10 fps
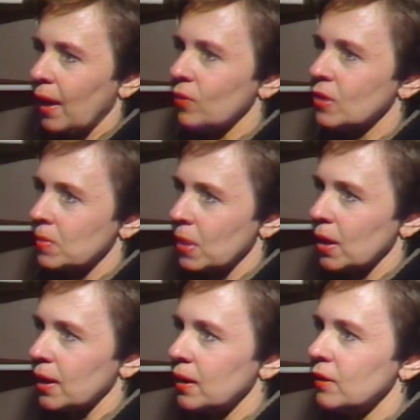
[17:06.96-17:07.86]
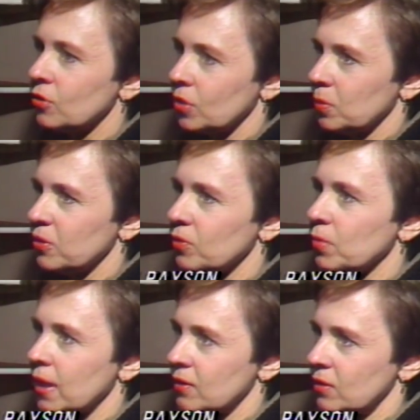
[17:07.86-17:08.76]
the housing market in terms
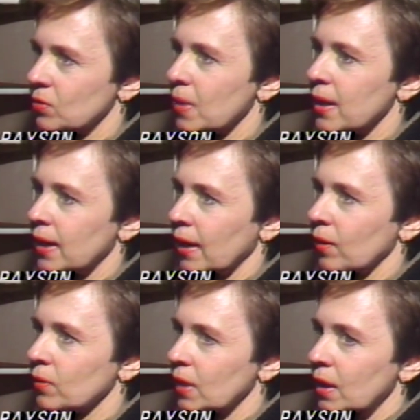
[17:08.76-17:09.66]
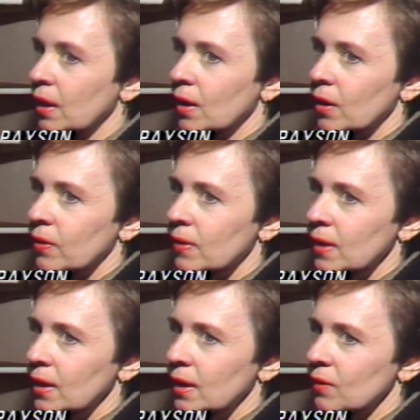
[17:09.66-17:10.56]
of prices right now.
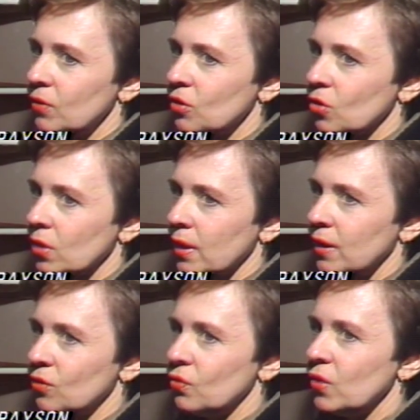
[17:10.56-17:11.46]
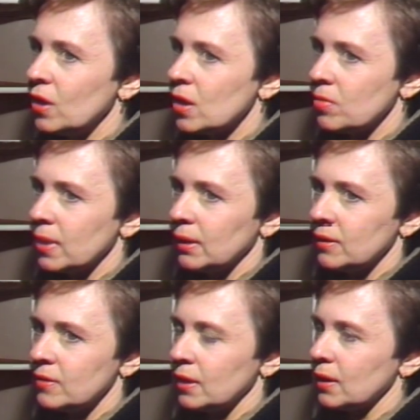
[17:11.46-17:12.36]
The inventory is very
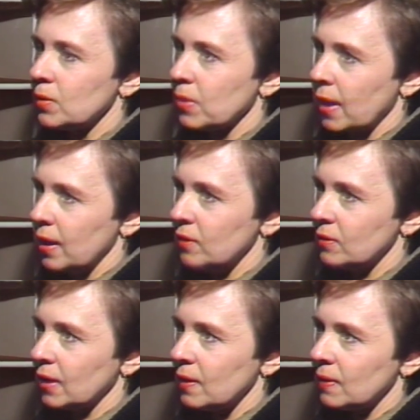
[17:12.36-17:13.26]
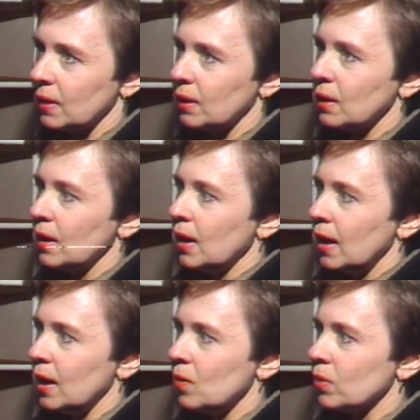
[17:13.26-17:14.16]
realistically priced. I think
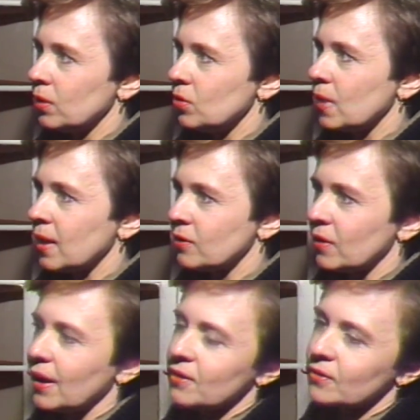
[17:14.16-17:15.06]
anyone who has their